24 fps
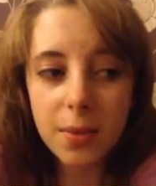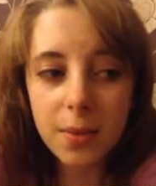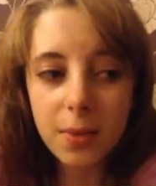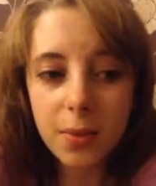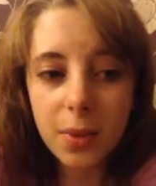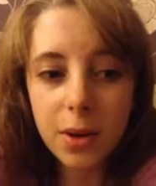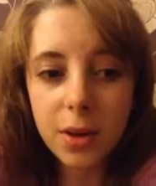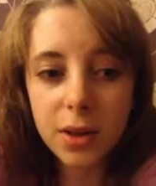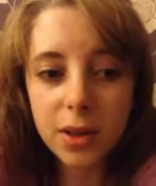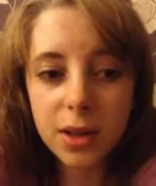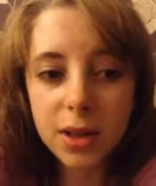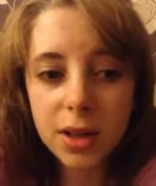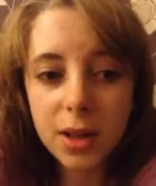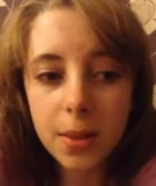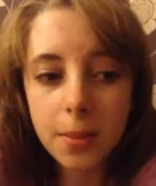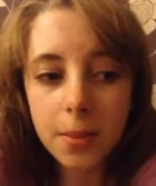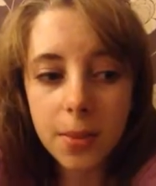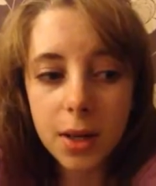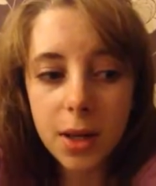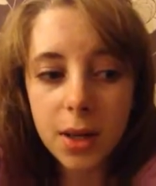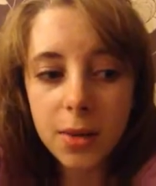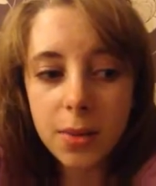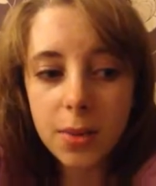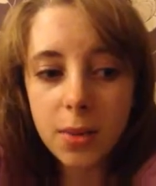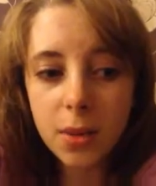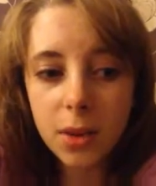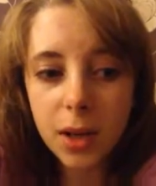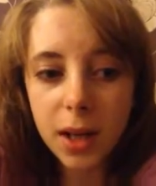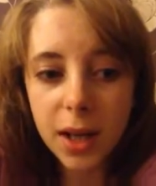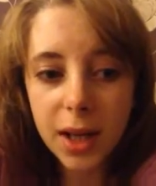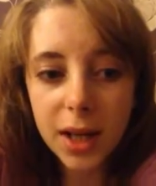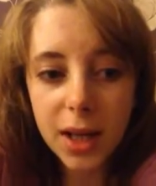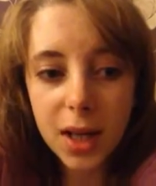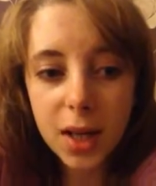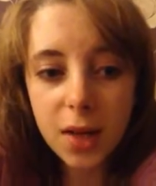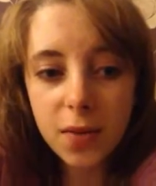Whereas some people,
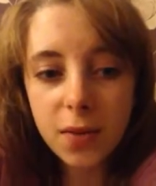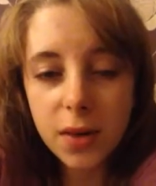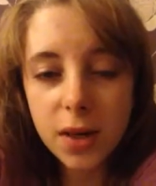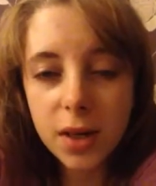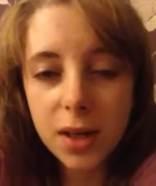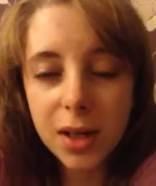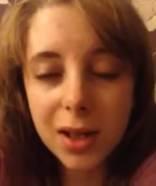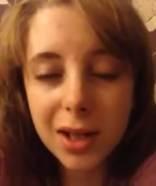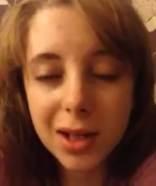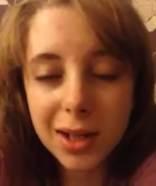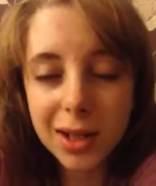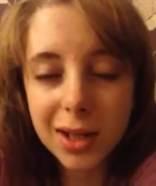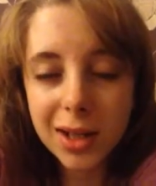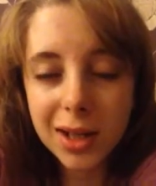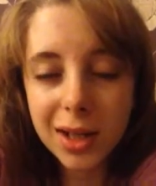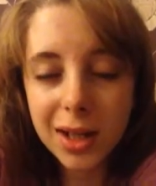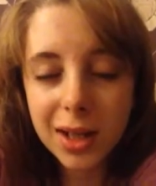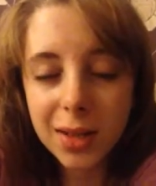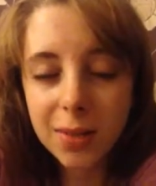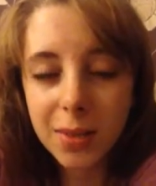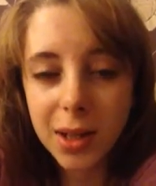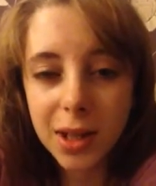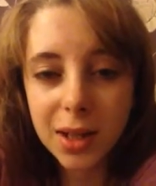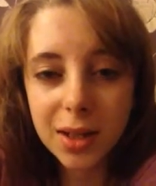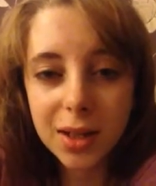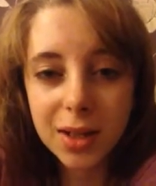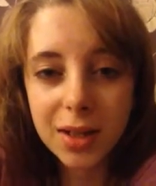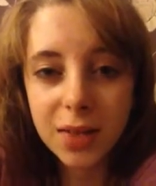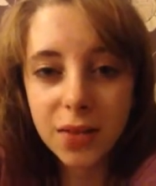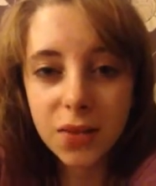like, even in the last 6 months,